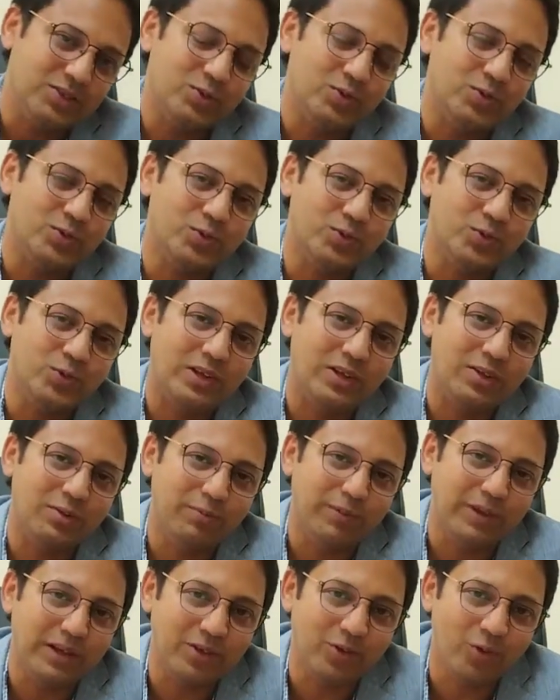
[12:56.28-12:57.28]
who will
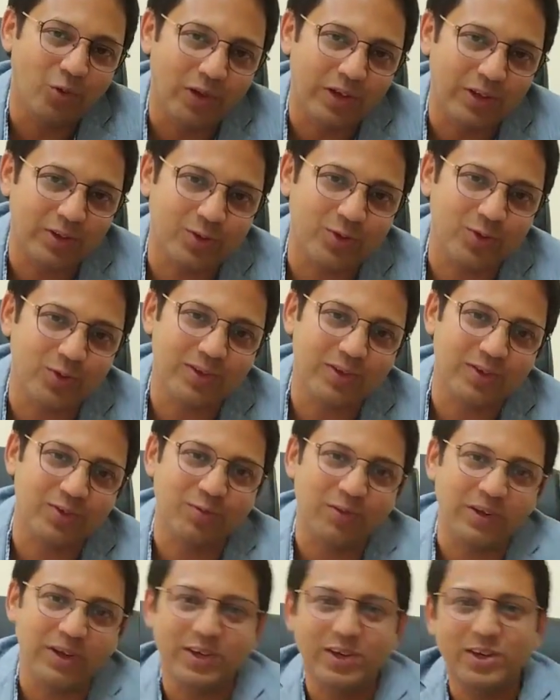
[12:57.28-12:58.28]
be going through this
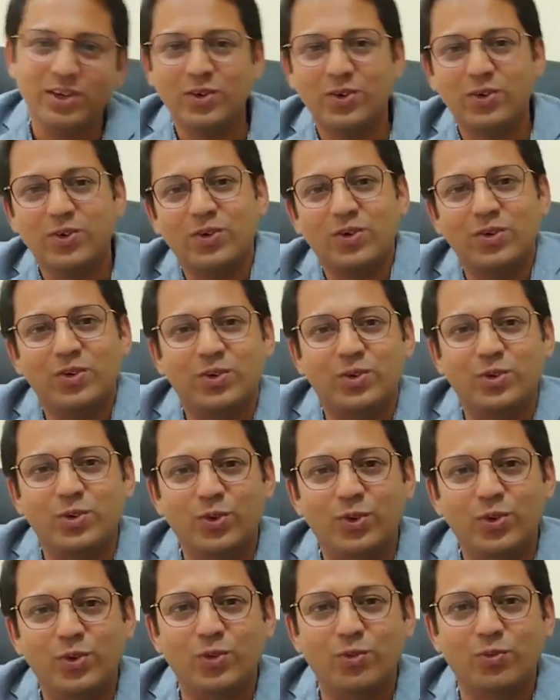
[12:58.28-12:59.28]
video to
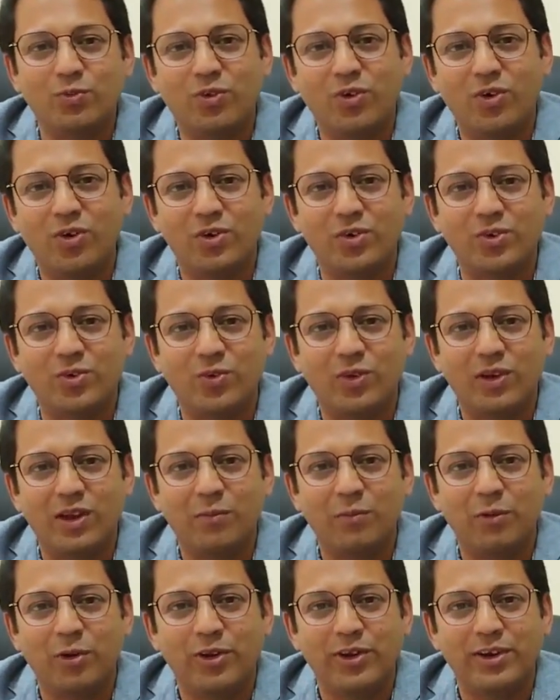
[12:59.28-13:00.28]
look for
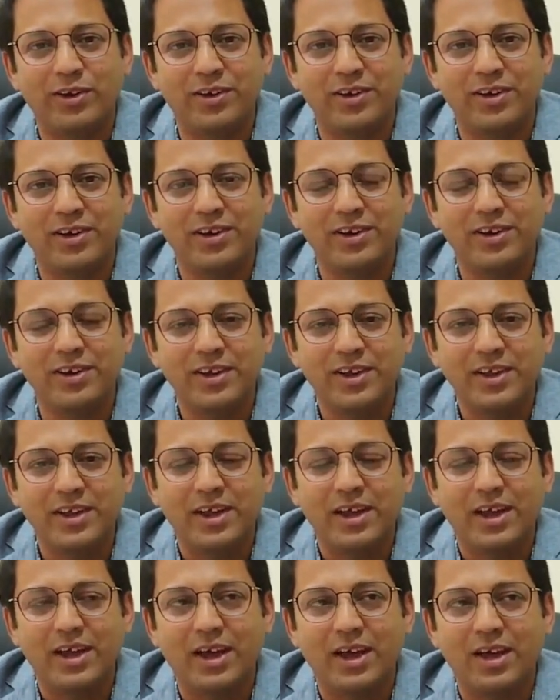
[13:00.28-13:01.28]
collaborator,
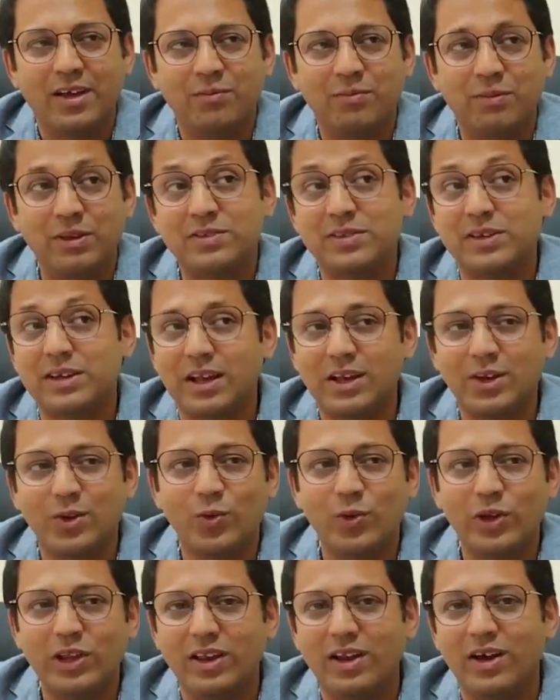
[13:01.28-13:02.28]
and basically
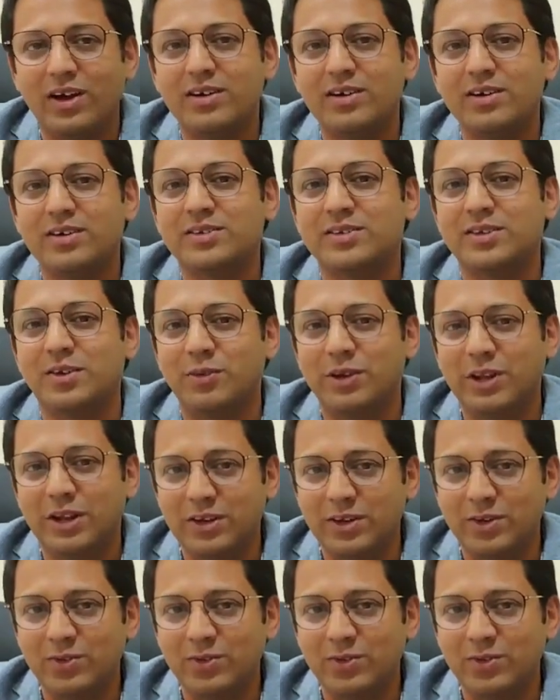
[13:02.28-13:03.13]
we learned several